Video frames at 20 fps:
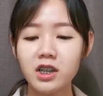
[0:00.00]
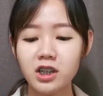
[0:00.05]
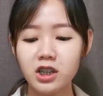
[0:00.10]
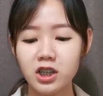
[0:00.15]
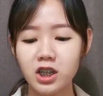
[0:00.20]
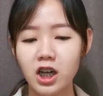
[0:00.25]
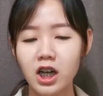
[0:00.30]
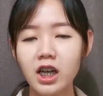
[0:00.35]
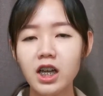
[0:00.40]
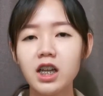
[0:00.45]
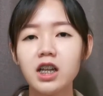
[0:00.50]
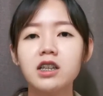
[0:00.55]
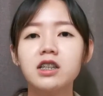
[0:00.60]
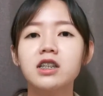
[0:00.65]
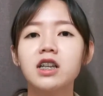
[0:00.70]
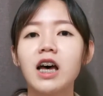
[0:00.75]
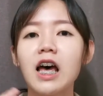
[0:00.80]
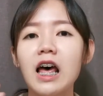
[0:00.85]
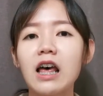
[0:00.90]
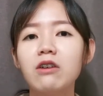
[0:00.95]
So it is
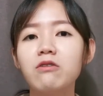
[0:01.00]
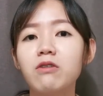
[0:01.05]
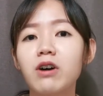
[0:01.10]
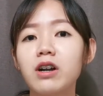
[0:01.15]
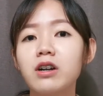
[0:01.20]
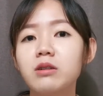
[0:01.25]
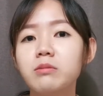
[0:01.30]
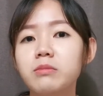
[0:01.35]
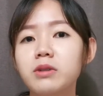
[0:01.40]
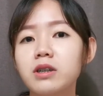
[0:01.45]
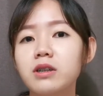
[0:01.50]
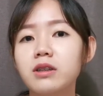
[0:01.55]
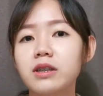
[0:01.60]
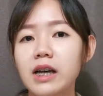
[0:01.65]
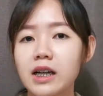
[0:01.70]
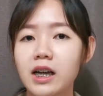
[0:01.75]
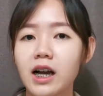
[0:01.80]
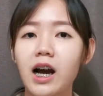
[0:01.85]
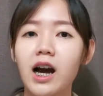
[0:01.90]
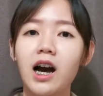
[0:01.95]
the environment that
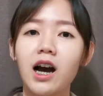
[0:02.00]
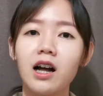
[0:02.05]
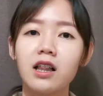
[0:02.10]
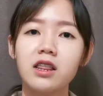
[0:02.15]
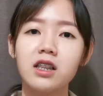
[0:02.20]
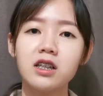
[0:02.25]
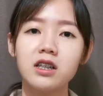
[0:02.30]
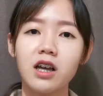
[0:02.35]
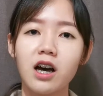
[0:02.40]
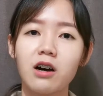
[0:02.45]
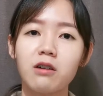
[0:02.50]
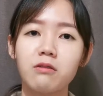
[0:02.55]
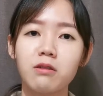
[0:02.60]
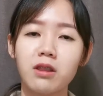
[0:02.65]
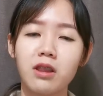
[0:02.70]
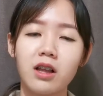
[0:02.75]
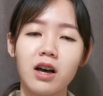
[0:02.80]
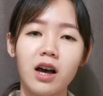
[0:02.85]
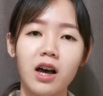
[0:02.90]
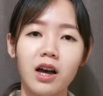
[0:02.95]
colored our
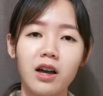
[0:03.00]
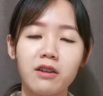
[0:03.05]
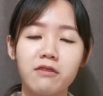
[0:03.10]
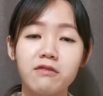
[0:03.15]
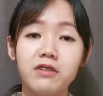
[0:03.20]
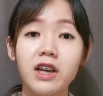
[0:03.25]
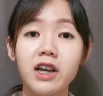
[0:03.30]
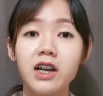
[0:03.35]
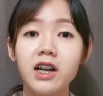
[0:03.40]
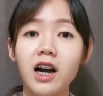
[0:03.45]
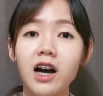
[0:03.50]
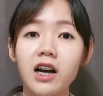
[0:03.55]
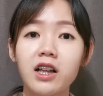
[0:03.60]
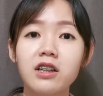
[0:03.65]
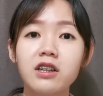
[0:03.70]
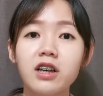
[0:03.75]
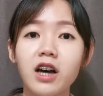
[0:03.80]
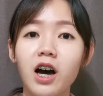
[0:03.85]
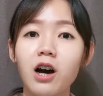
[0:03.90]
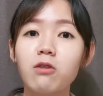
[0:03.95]
life, that
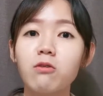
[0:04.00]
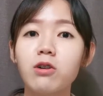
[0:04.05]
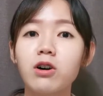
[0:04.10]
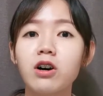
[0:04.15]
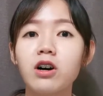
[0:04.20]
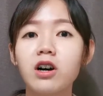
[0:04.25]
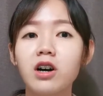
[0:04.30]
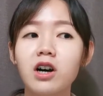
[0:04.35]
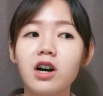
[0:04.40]
colored our